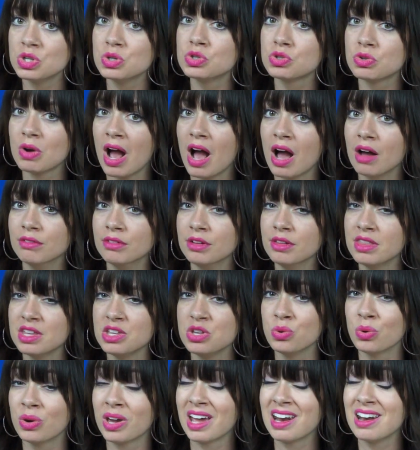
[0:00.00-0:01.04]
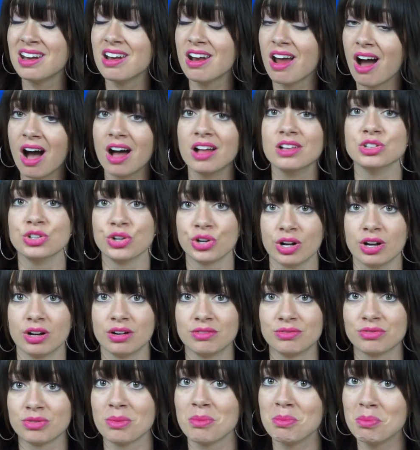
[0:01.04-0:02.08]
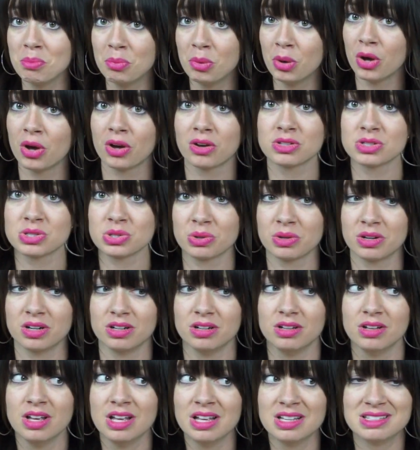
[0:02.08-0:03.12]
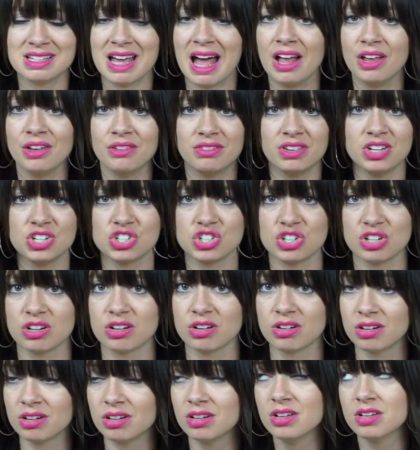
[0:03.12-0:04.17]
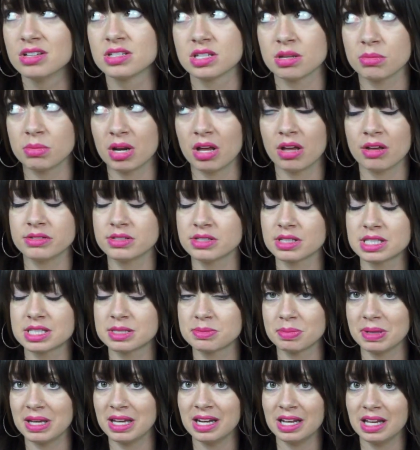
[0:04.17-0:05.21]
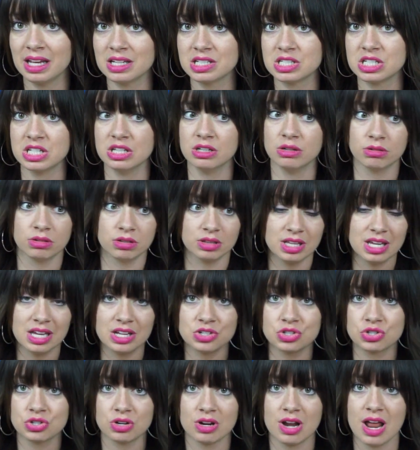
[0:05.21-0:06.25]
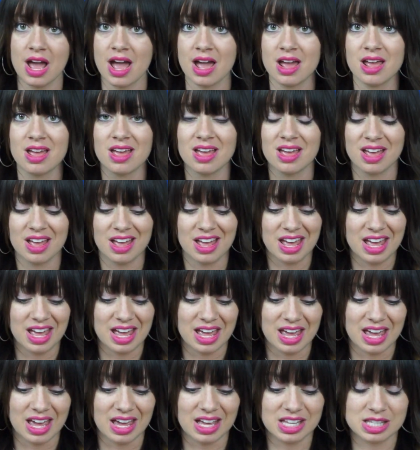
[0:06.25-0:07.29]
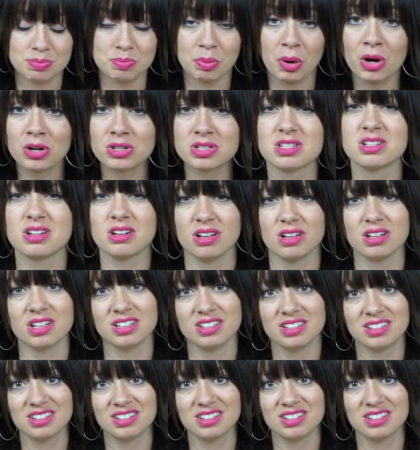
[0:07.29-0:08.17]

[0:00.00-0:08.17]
you travel than you cannot learn from books or television or someone else explaining it to you or the internet. It's personal,